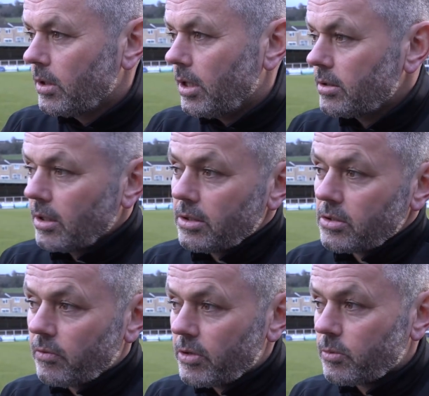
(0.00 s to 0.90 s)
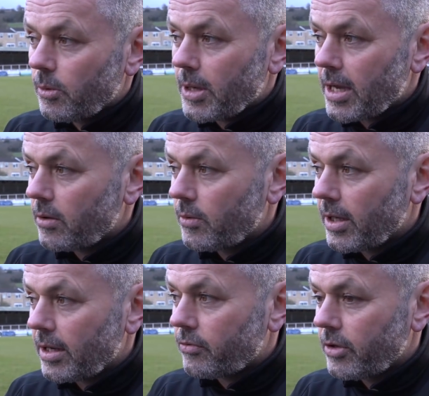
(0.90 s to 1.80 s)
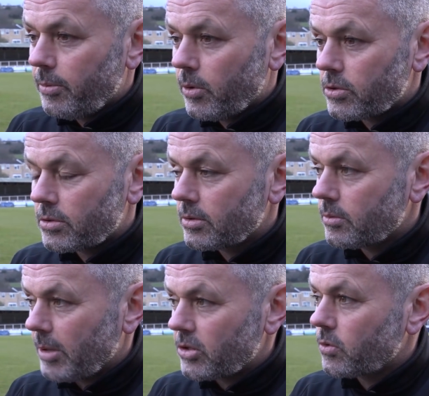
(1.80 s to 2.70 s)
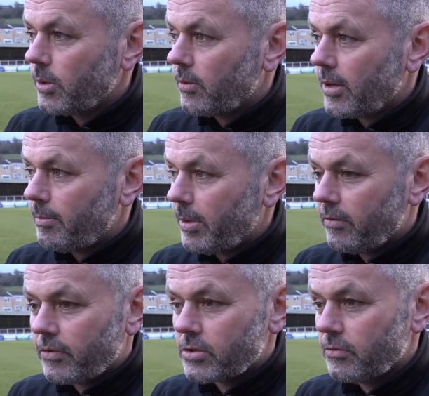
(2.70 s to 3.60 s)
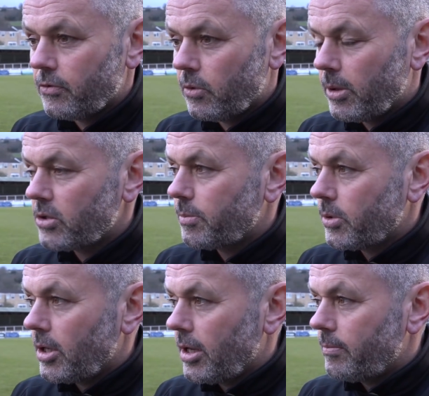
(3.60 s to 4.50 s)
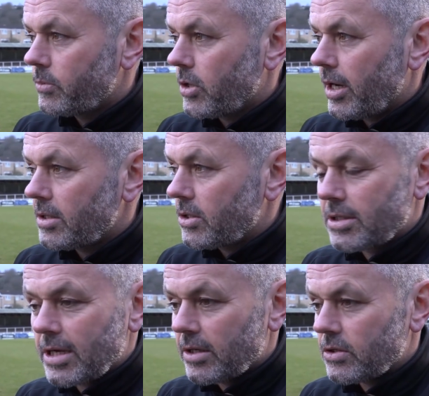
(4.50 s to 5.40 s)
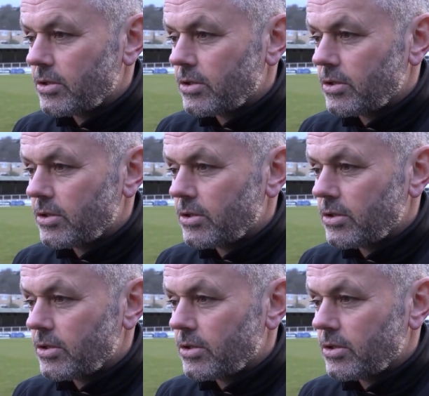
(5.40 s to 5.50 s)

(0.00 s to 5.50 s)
and, and there's no reason why we can't go and get three points. Make sure we don't get beat first and foremost, but um, try and add to the tally, as I